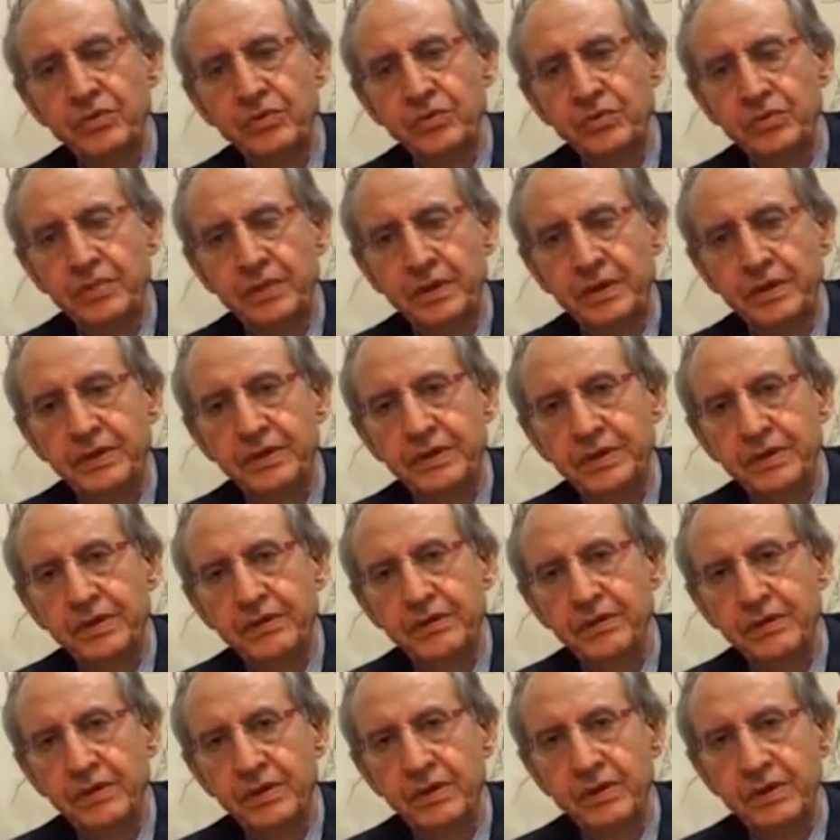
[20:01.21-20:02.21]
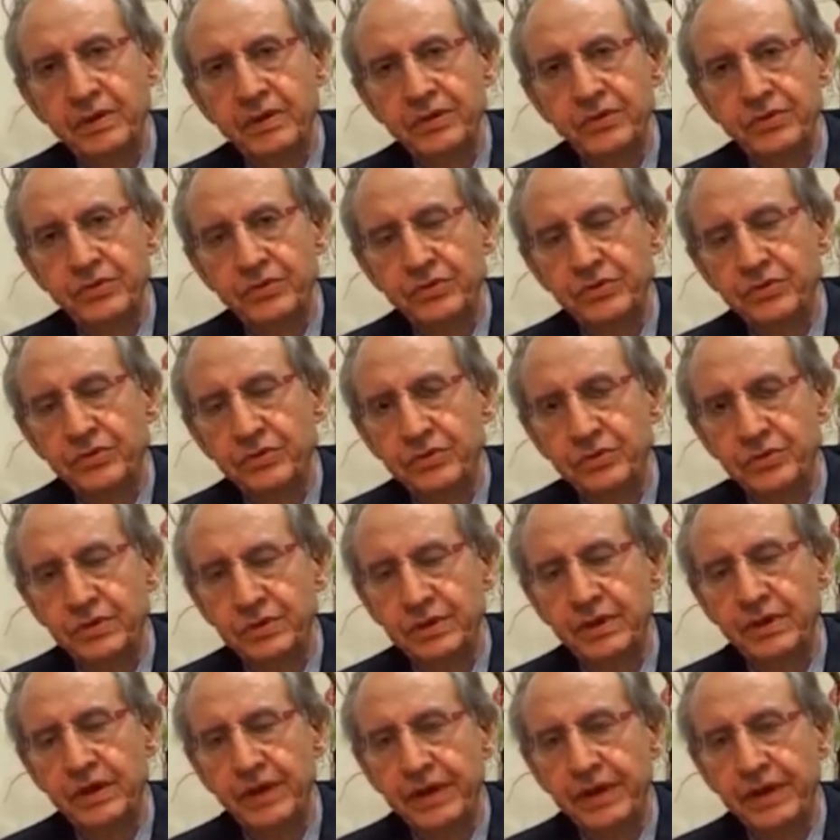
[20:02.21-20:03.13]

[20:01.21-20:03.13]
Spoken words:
to particular issues and